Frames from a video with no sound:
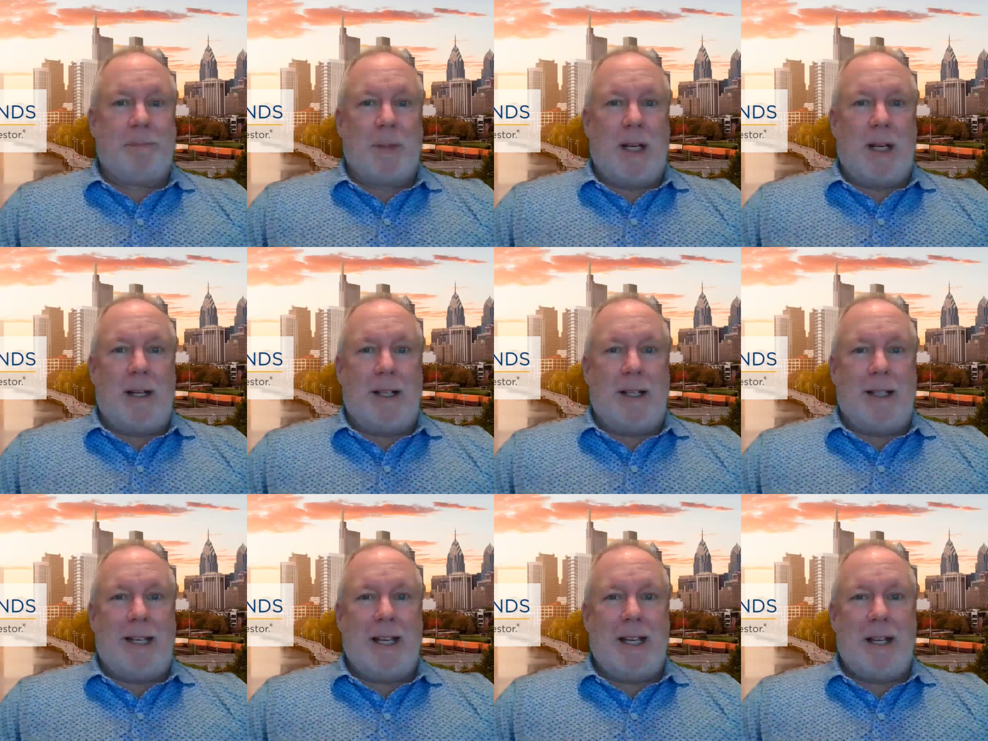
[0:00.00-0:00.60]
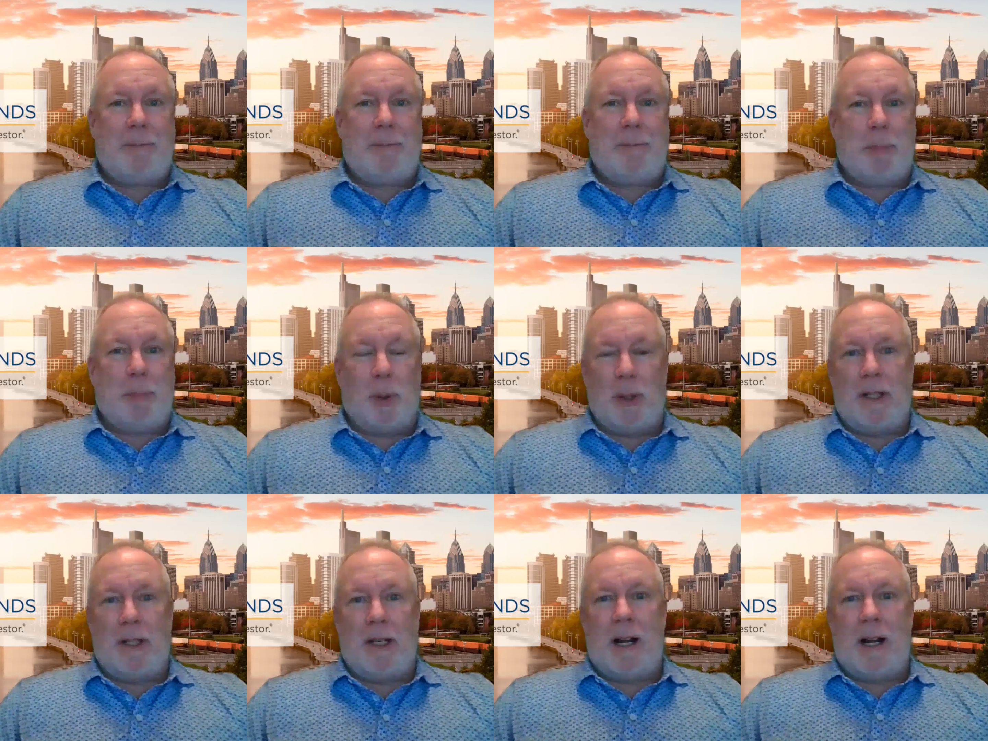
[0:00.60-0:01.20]
and I can't
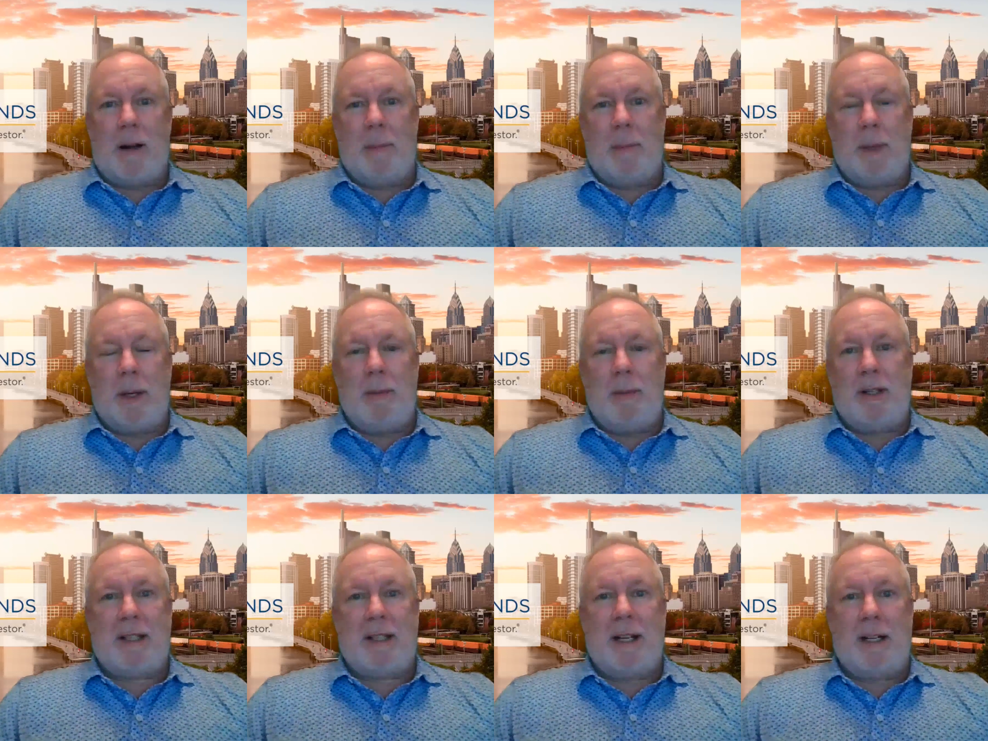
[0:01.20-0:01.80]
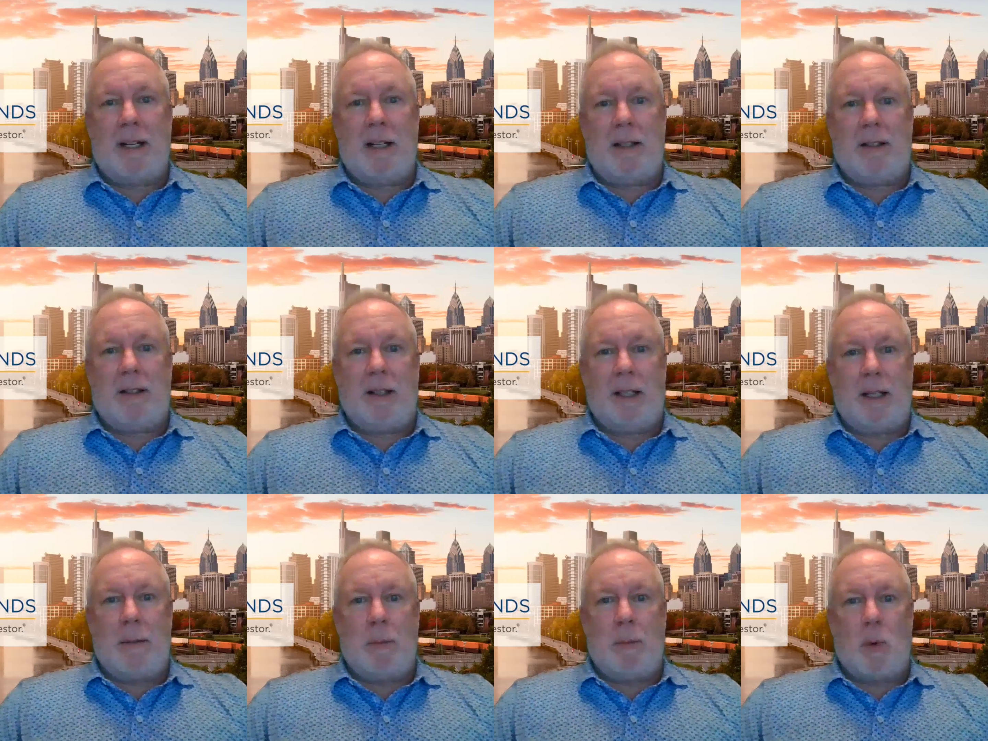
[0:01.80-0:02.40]
print it out, maybe send it to
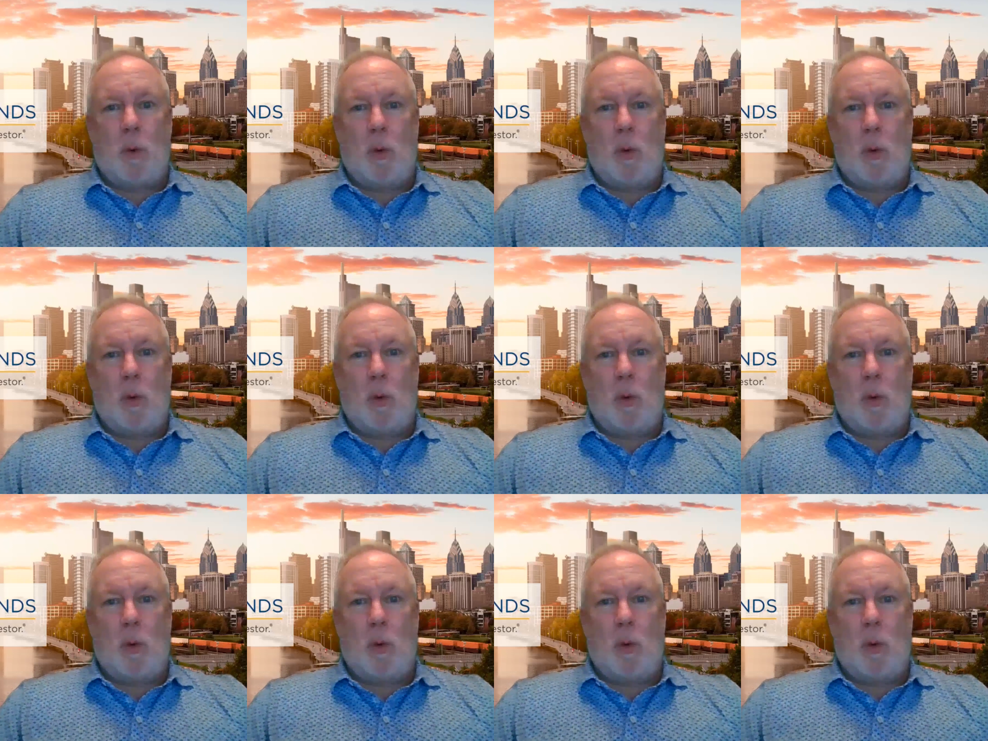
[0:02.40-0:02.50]
them,